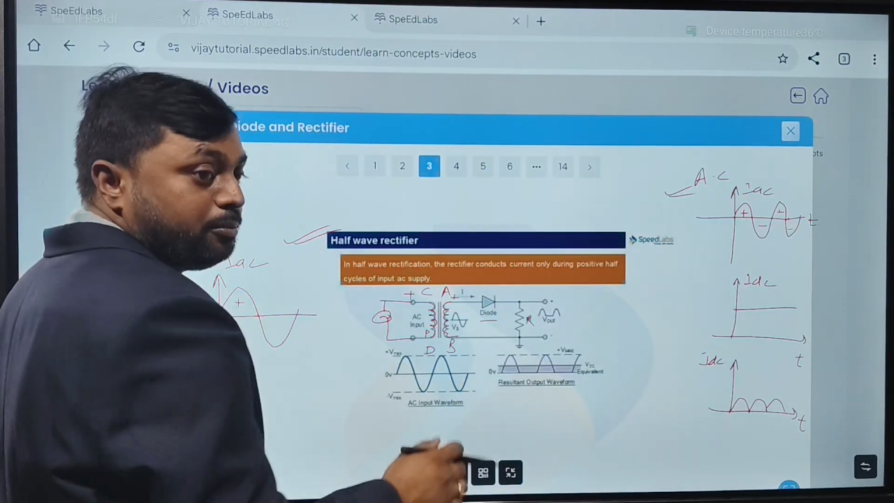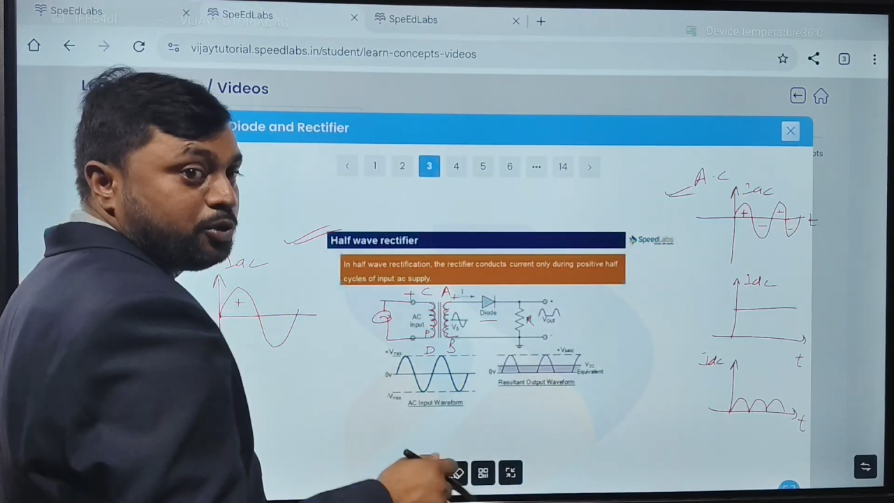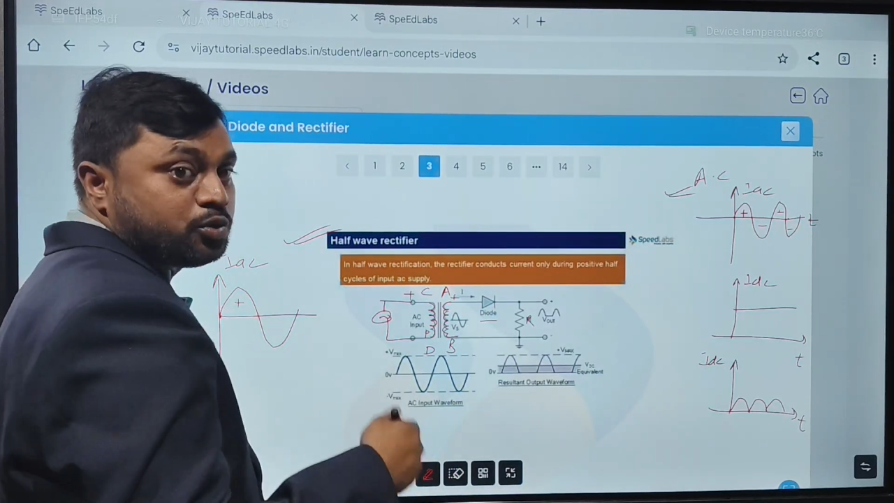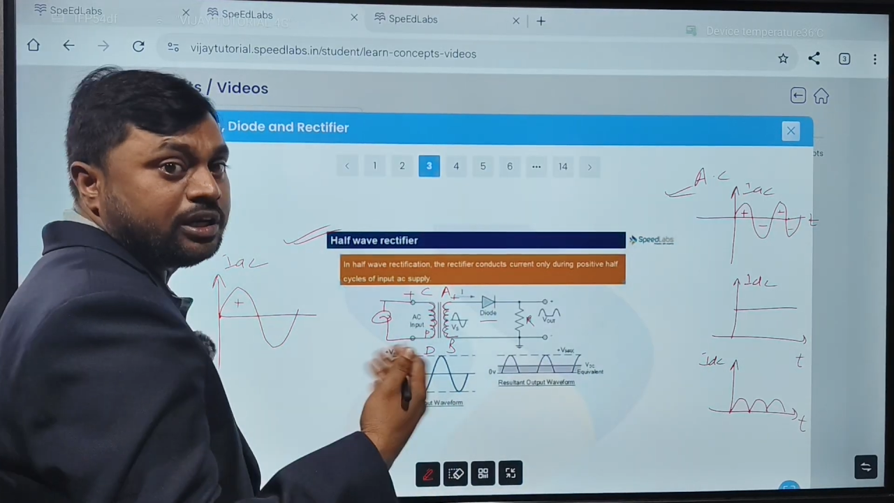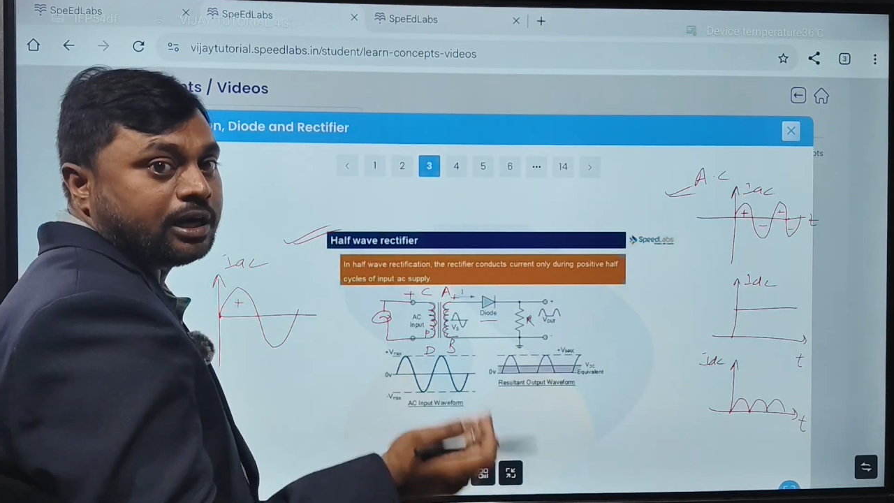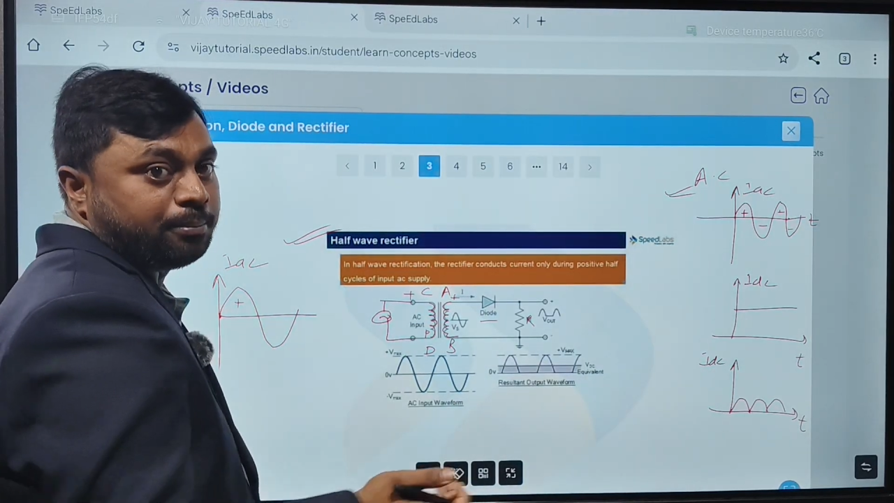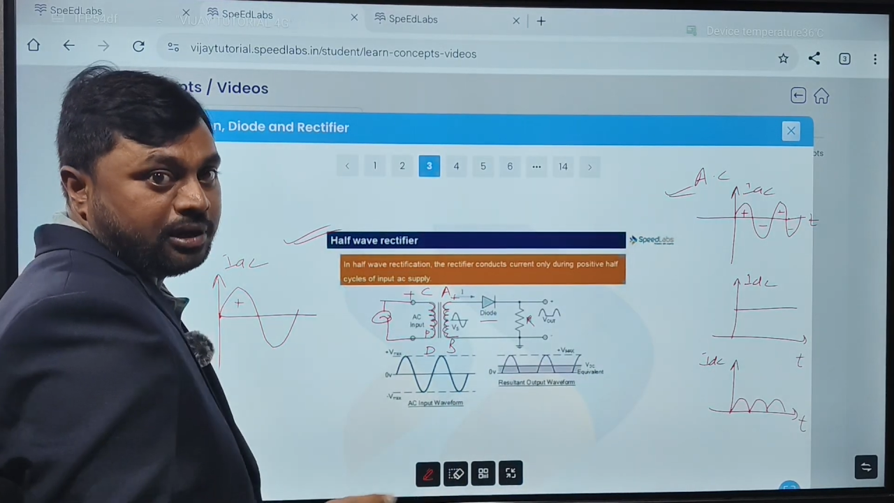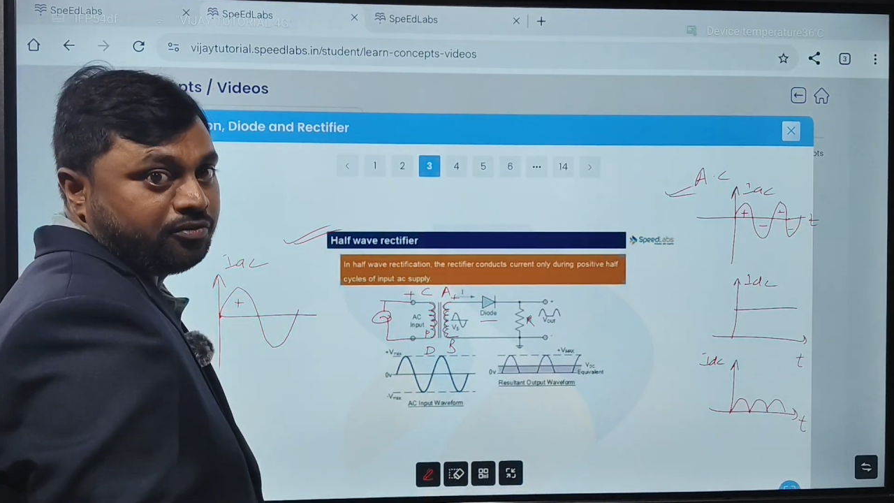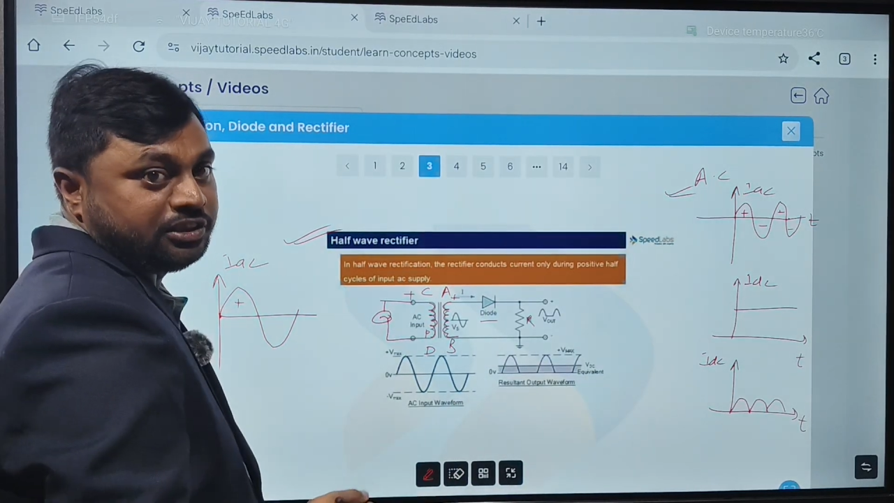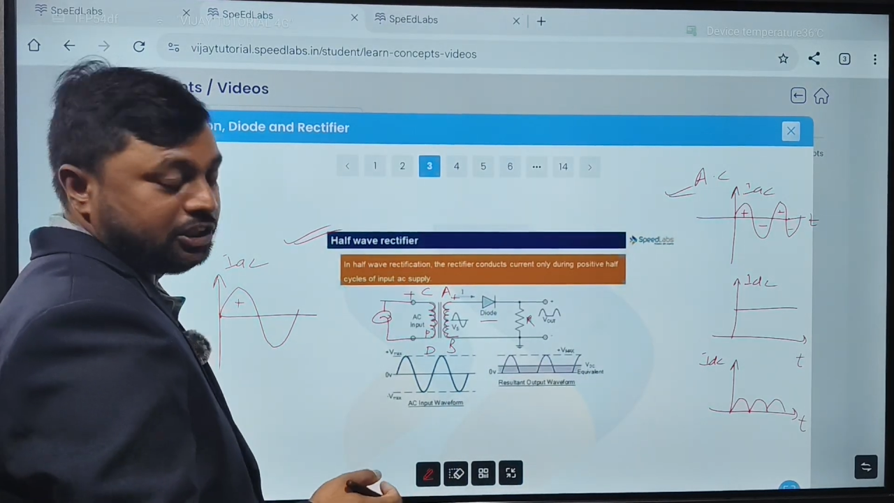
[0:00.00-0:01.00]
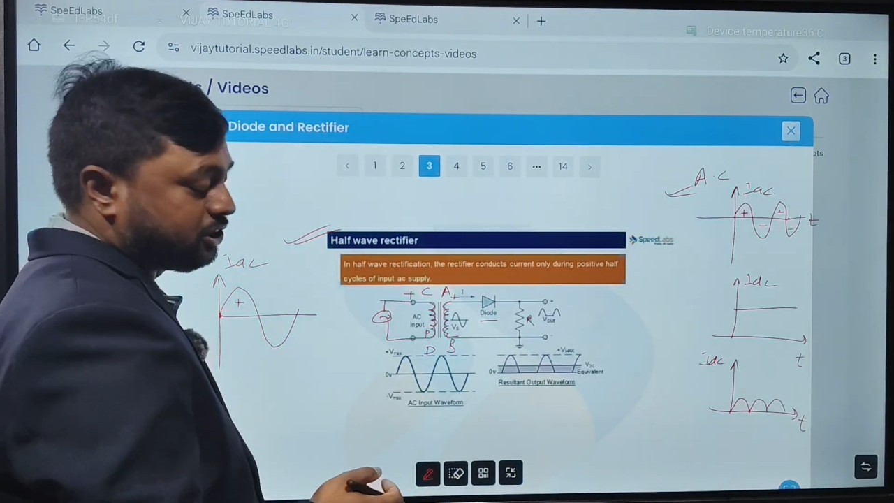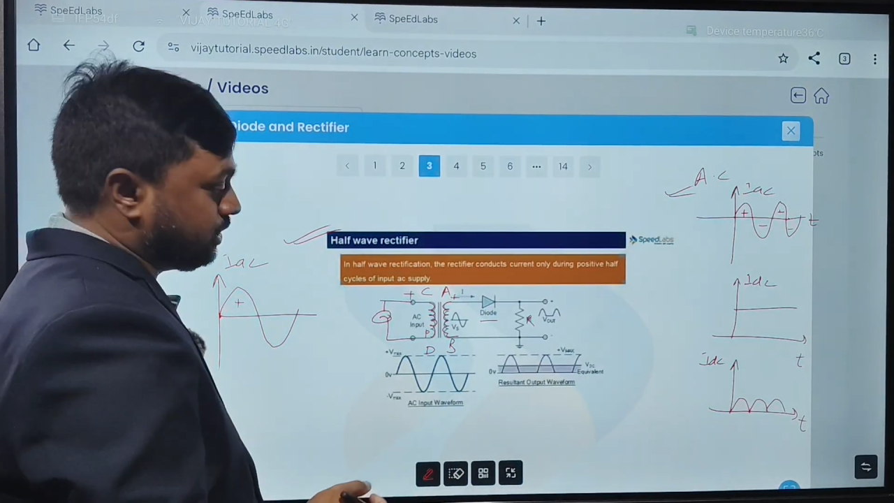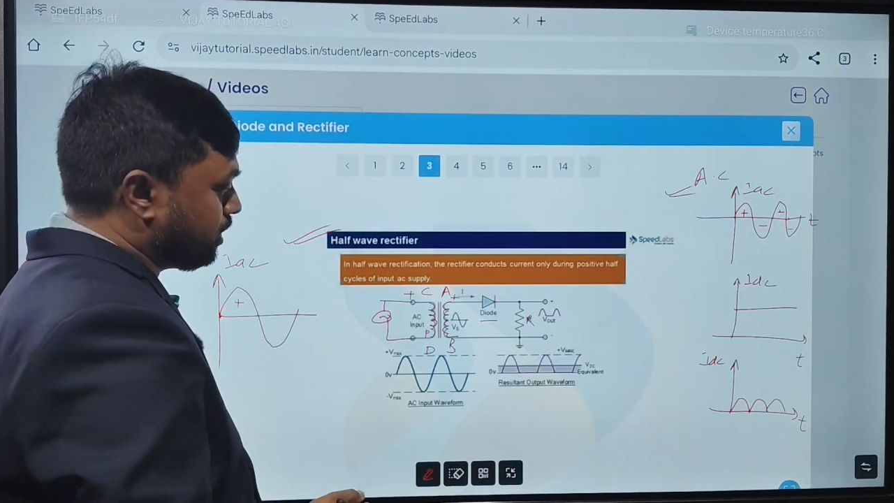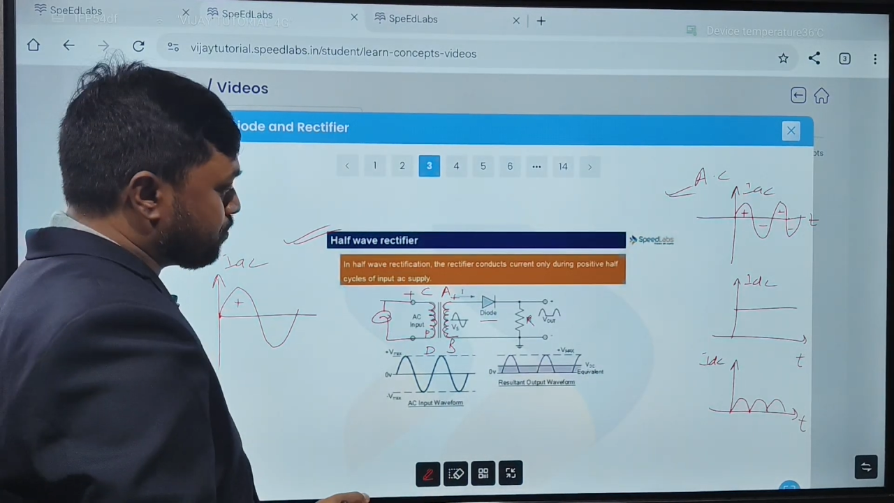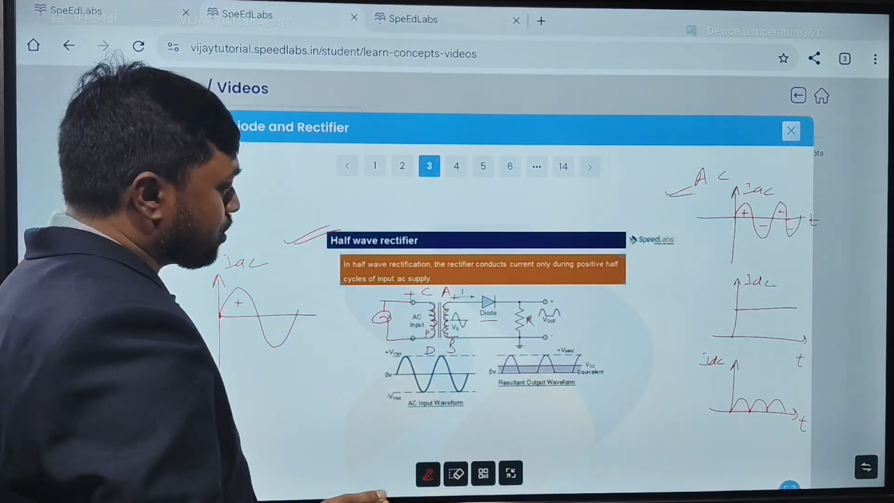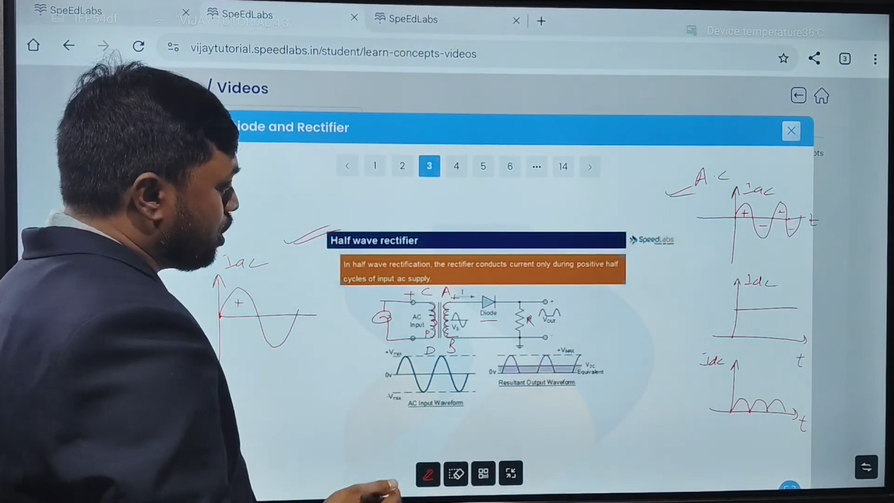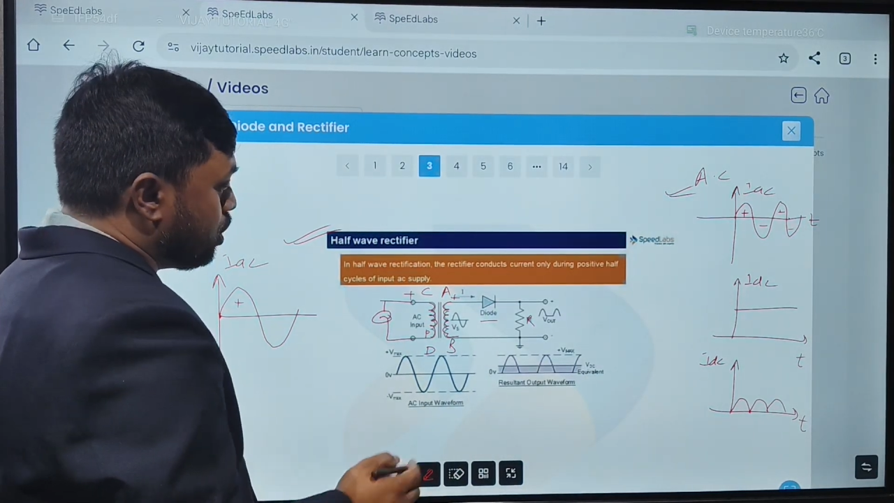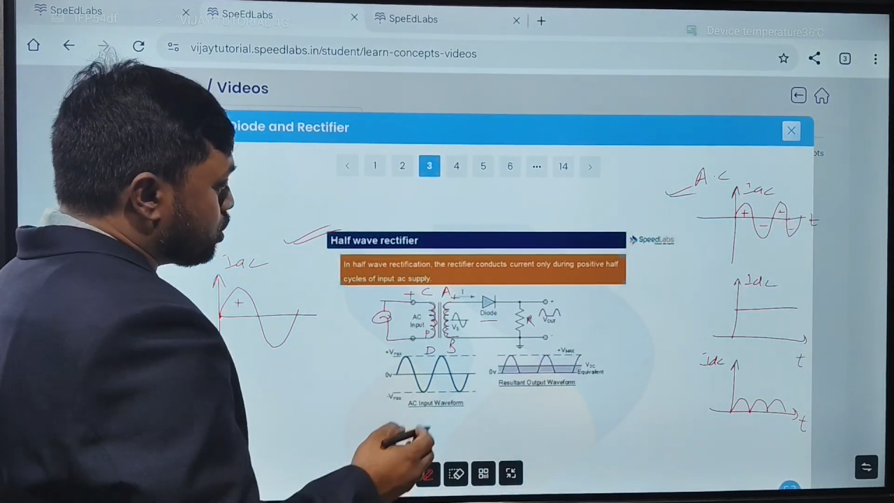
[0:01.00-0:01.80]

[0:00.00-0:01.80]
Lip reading: mutually coupled with each other.